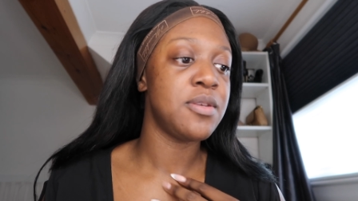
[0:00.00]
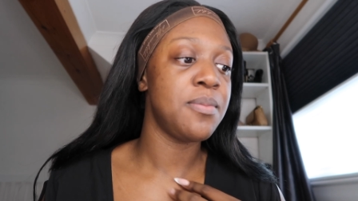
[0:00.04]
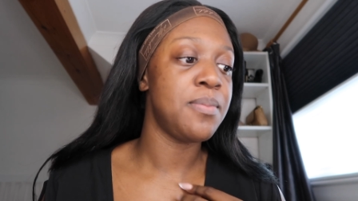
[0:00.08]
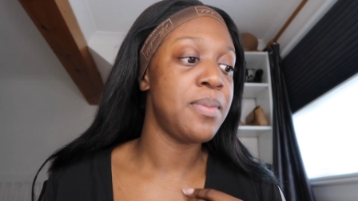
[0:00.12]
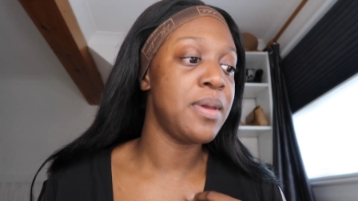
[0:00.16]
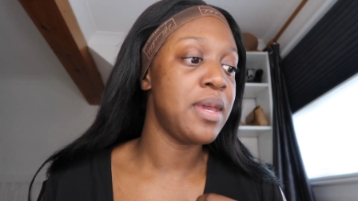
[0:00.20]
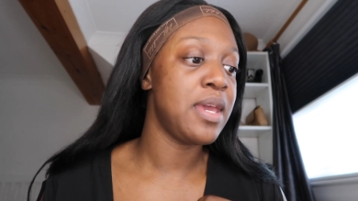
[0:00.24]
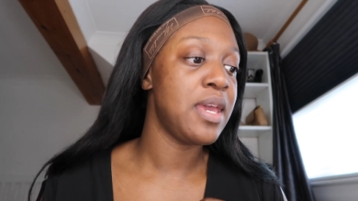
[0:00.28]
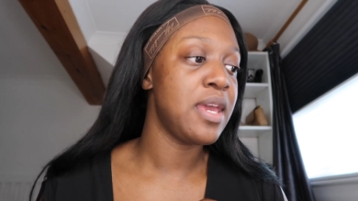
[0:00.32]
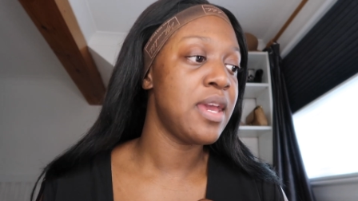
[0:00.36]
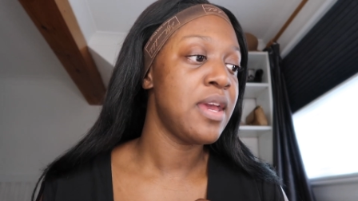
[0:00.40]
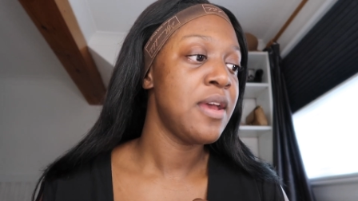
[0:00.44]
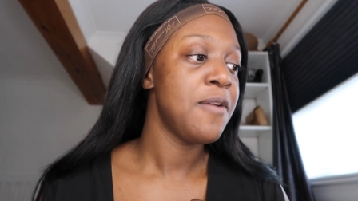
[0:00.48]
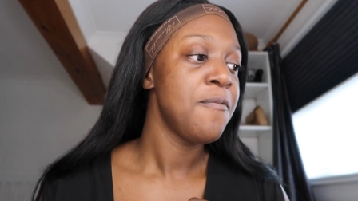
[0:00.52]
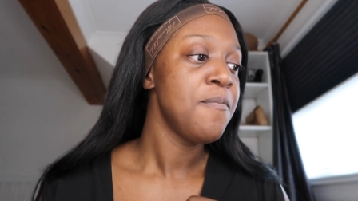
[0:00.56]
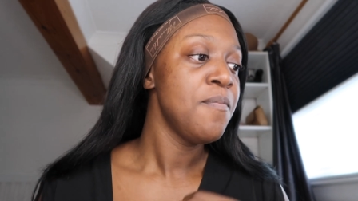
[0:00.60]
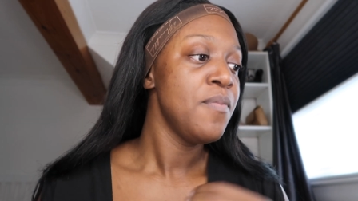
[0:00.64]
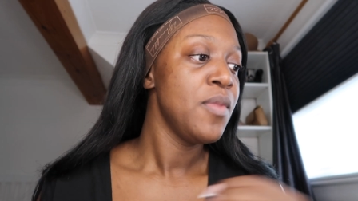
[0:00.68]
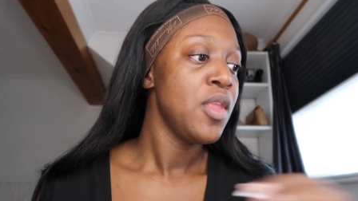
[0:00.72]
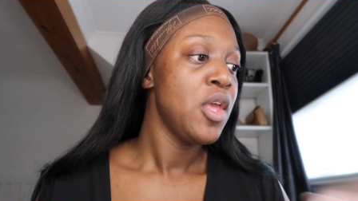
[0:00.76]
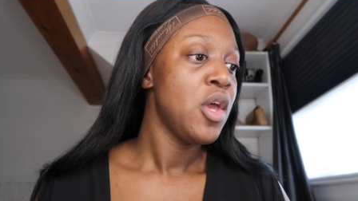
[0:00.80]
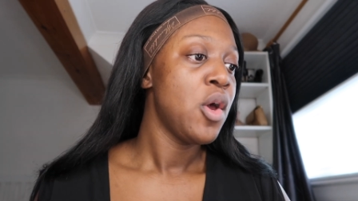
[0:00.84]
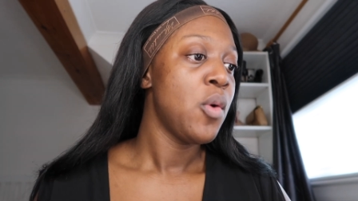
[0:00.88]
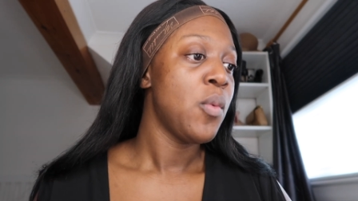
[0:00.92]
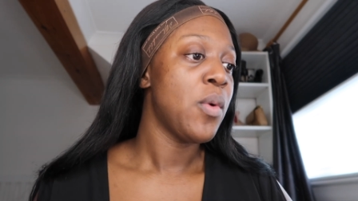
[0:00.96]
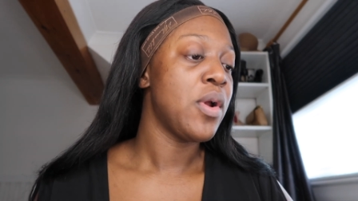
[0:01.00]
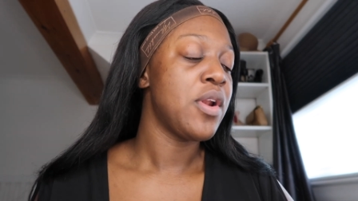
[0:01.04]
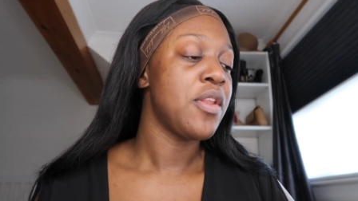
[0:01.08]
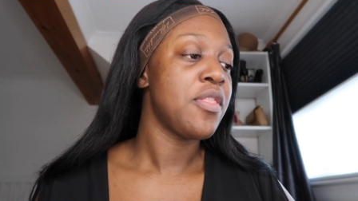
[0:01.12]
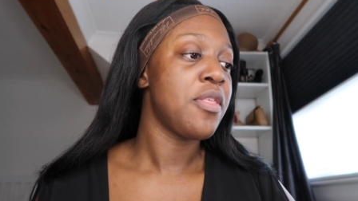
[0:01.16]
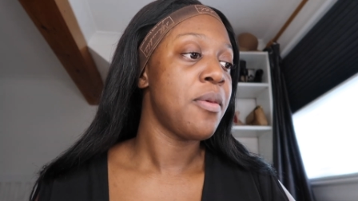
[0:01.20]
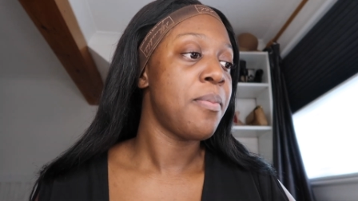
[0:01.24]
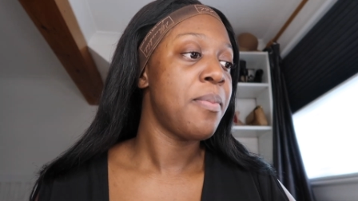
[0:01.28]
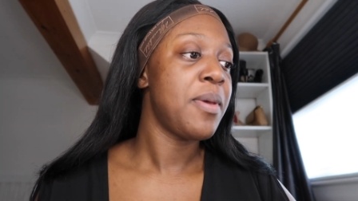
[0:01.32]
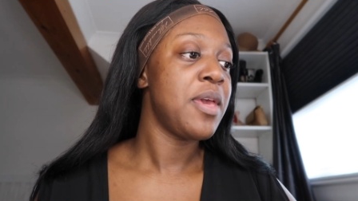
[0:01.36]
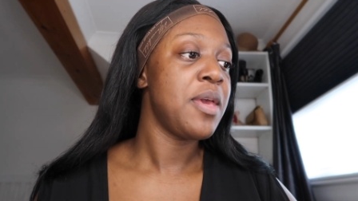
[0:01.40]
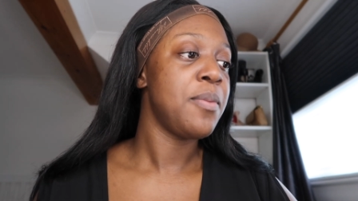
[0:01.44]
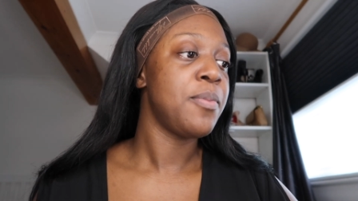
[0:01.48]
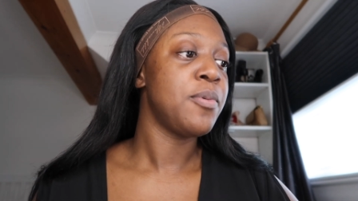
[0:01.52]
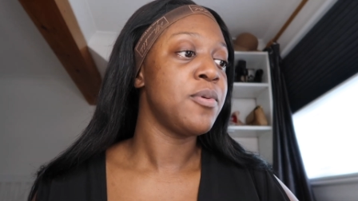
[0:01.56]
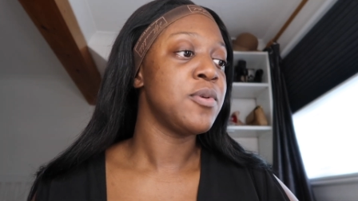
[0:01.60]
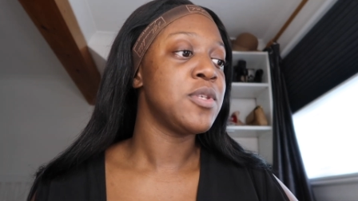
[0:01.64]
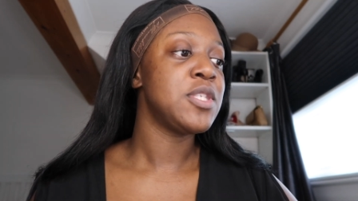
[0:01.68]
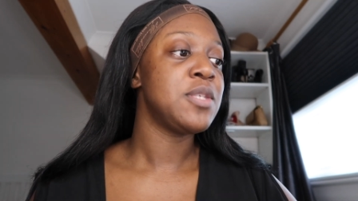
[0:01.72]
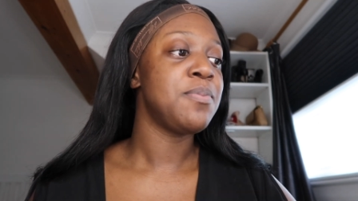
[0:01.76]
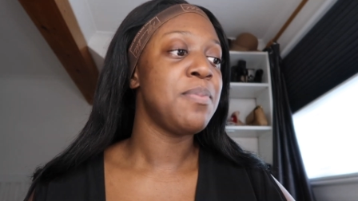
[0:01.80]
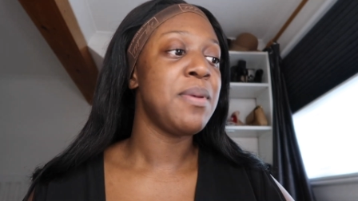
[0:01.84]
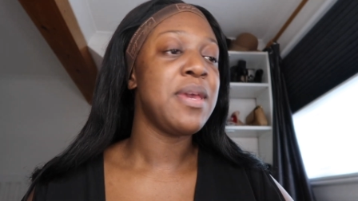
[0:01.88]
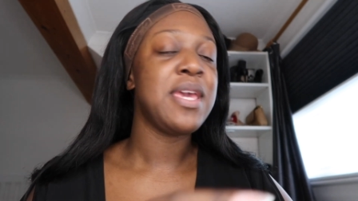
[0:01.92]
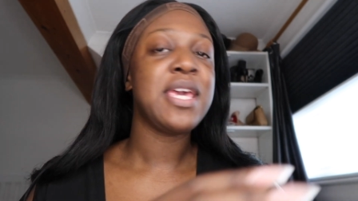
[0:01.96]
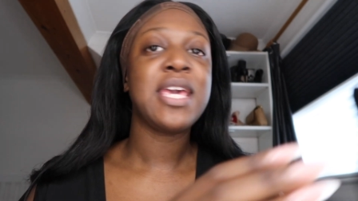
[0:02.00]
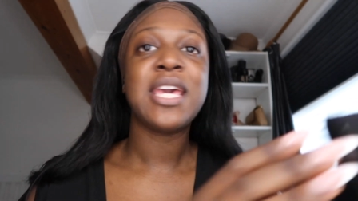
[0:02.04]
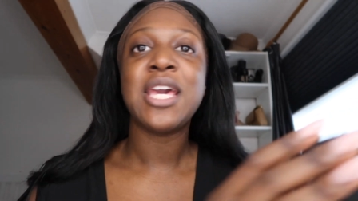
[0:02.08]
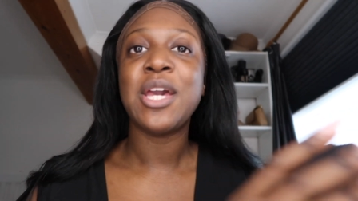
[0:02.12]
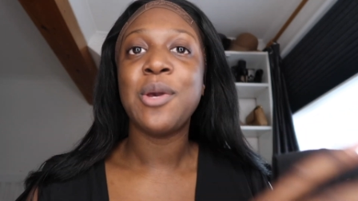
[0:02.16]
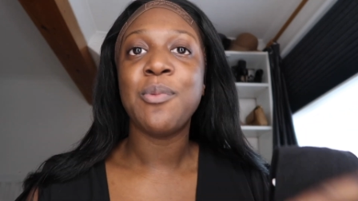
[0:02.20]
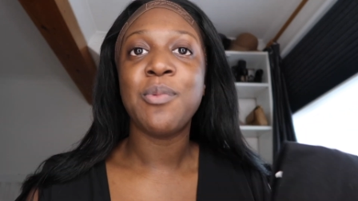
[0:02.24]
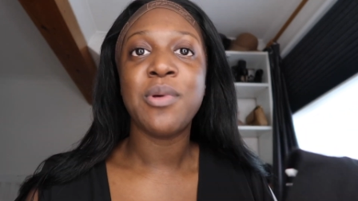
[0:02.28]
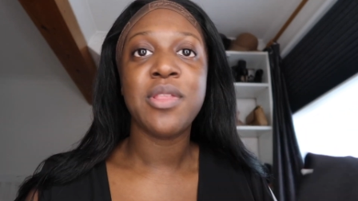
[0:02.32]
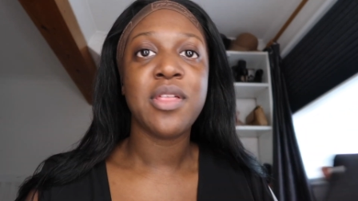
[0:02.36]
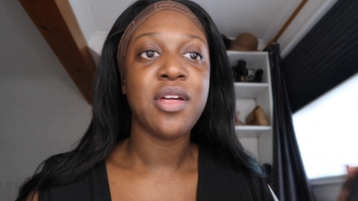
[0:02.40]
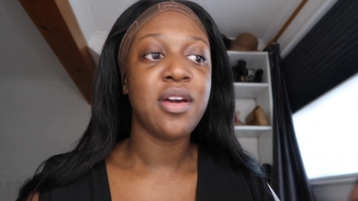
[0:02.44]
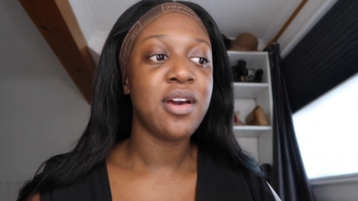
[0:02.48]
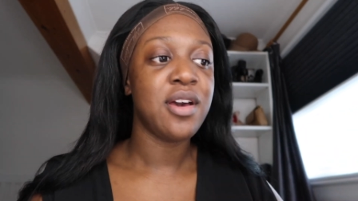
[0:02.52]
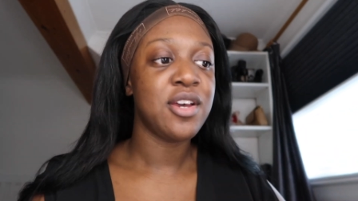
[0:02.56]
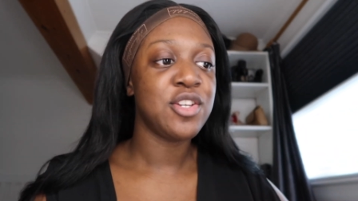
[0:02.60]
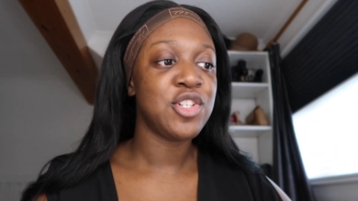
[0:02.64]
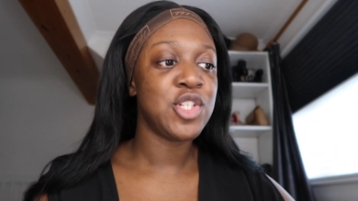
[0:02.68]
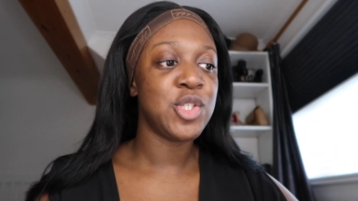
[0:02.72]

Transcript: to be one of the people speaking with her.